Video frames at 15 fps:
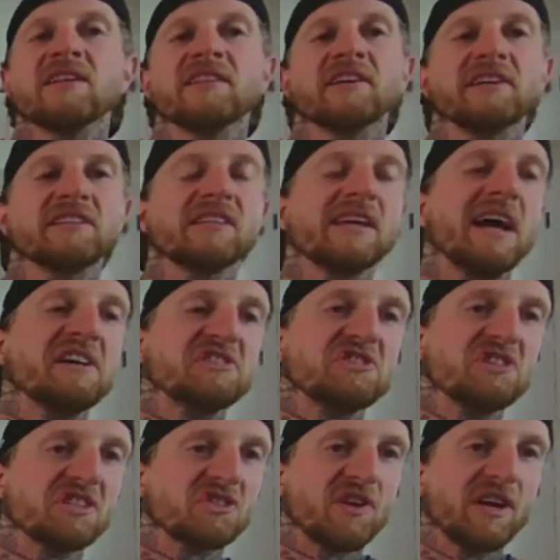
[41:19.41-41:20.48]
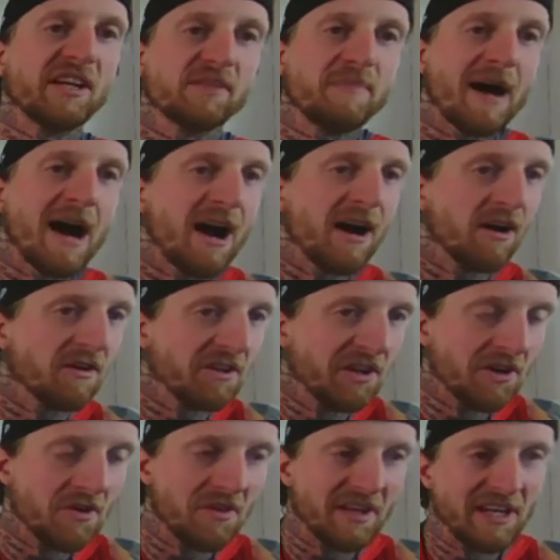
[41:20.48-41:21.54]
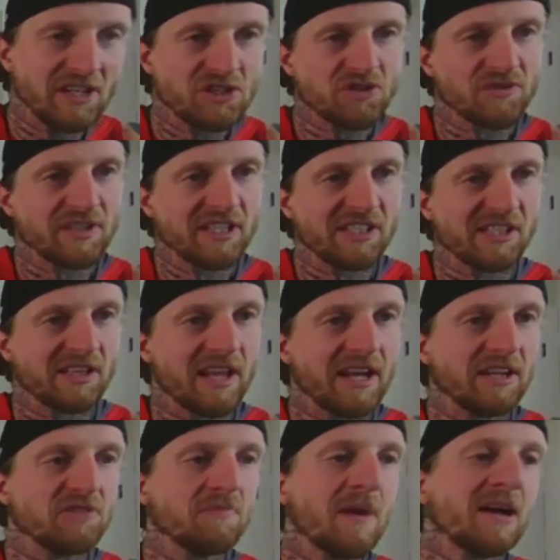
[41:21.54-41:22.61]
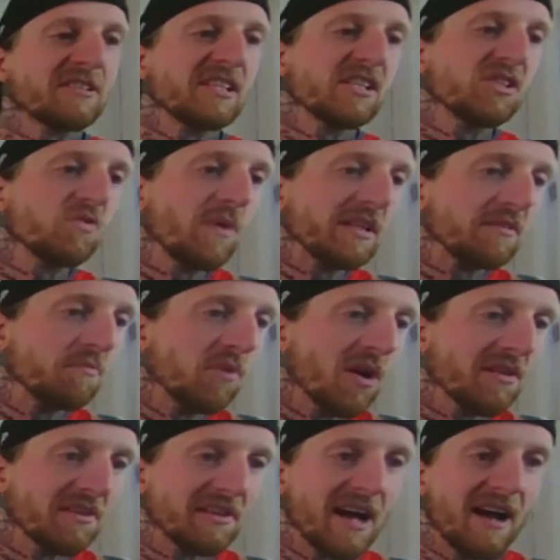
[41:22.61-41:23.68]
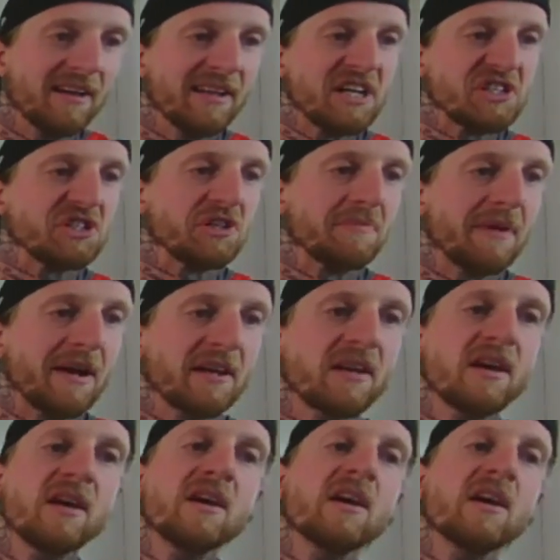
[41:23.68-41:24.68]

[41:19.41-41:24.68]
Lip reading: that has just transpired, you know, the injuries and like Montez Sweat's brother dying last year, man.